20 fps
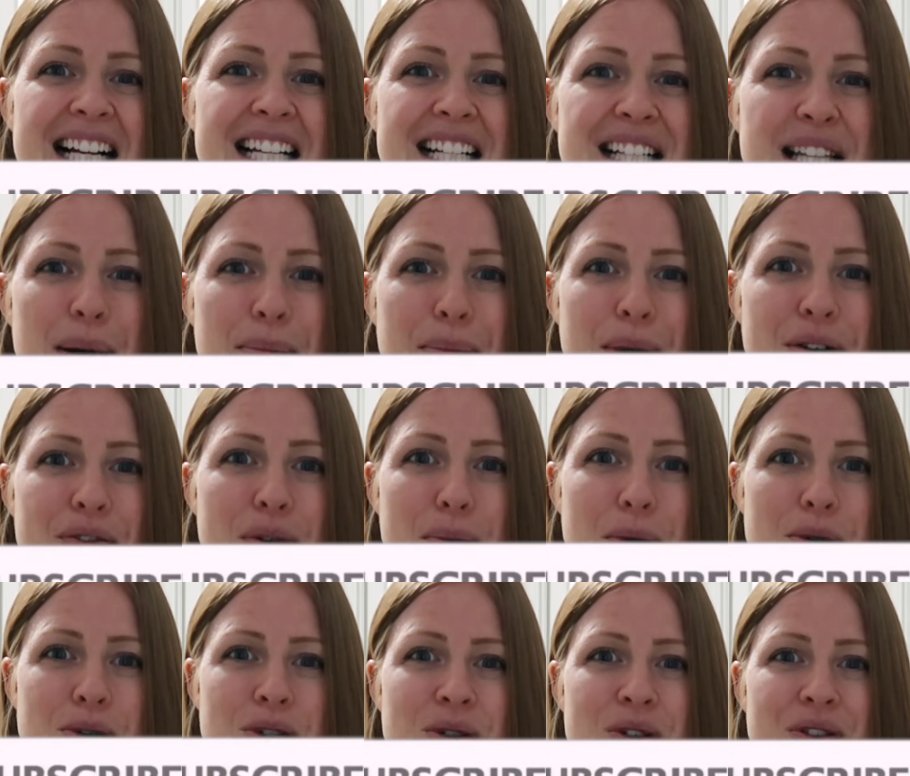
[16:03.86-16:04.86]
click that bell for
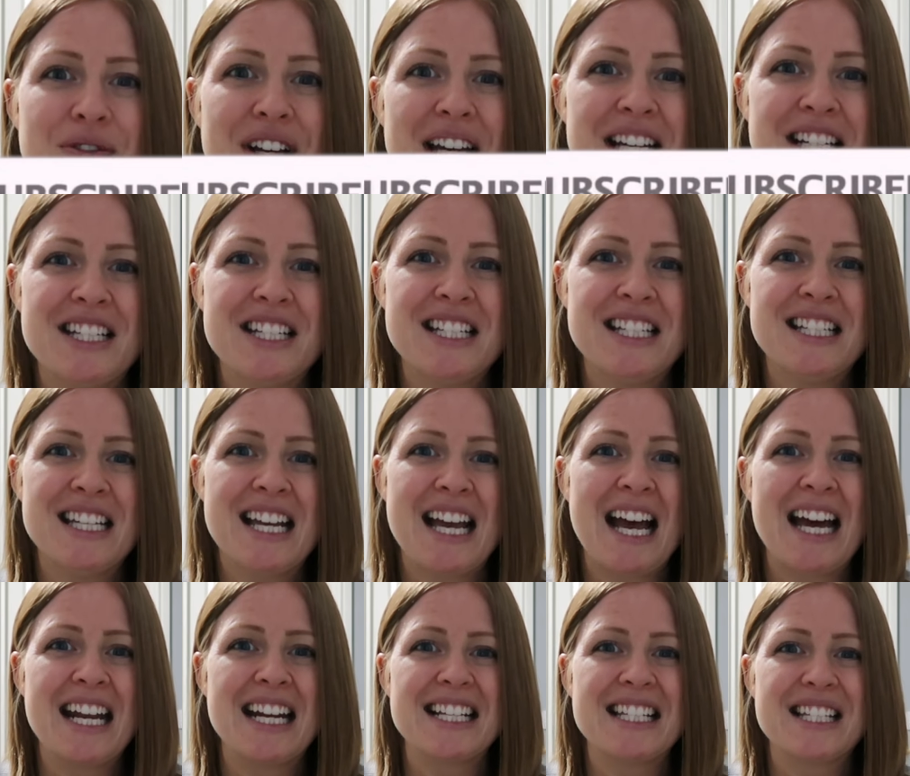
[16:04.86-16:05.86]
post notifications.
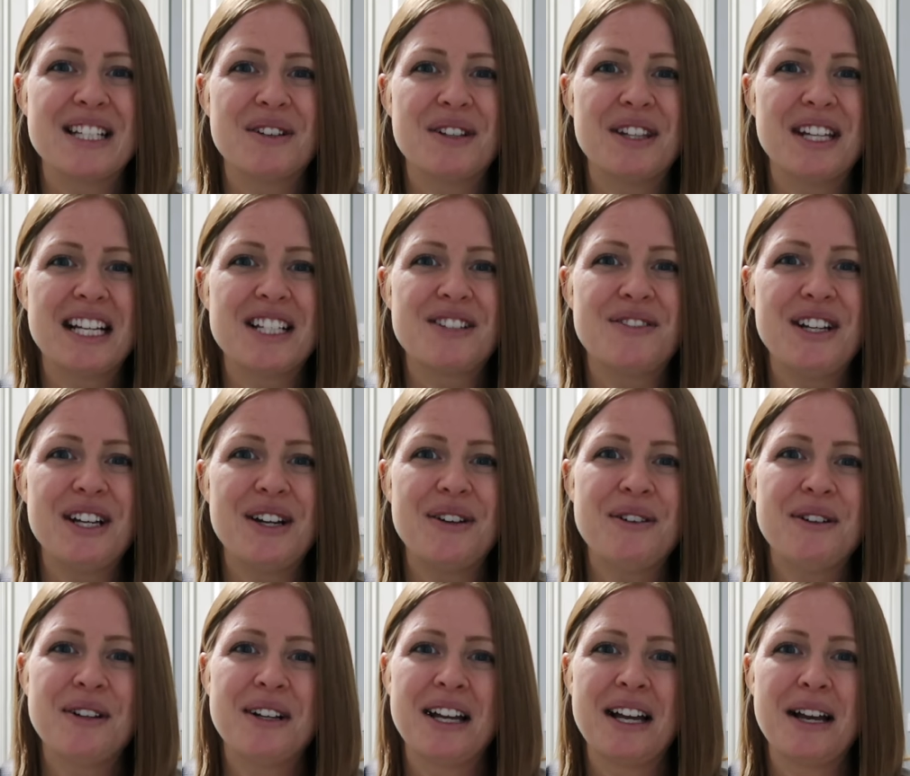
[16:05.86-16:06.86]
And I'll see you in the next video.
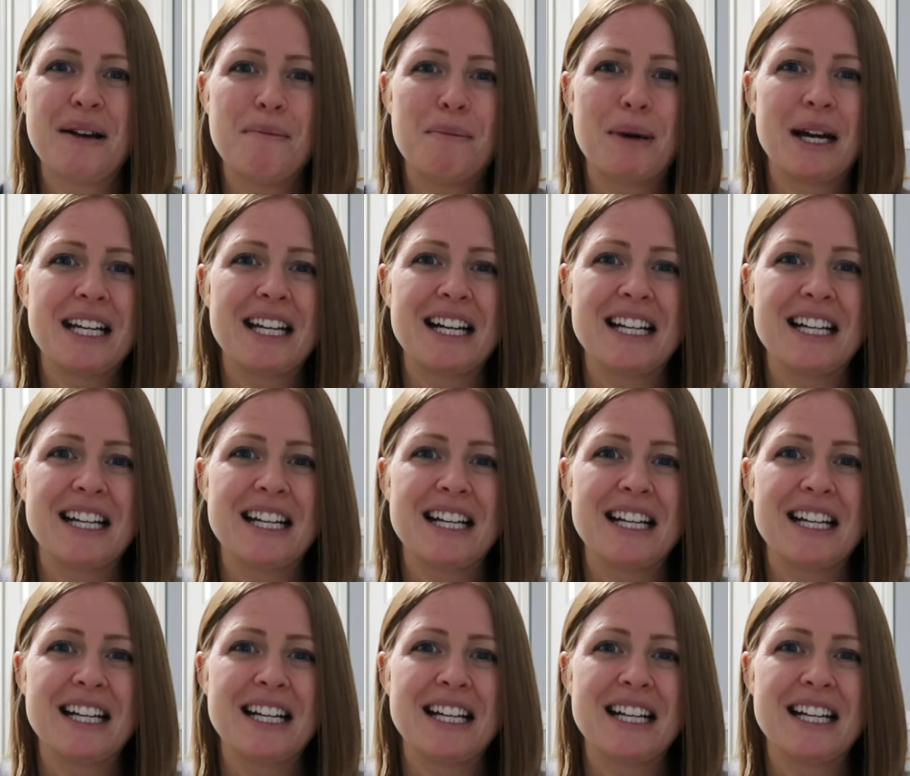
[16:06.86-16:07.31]
Bye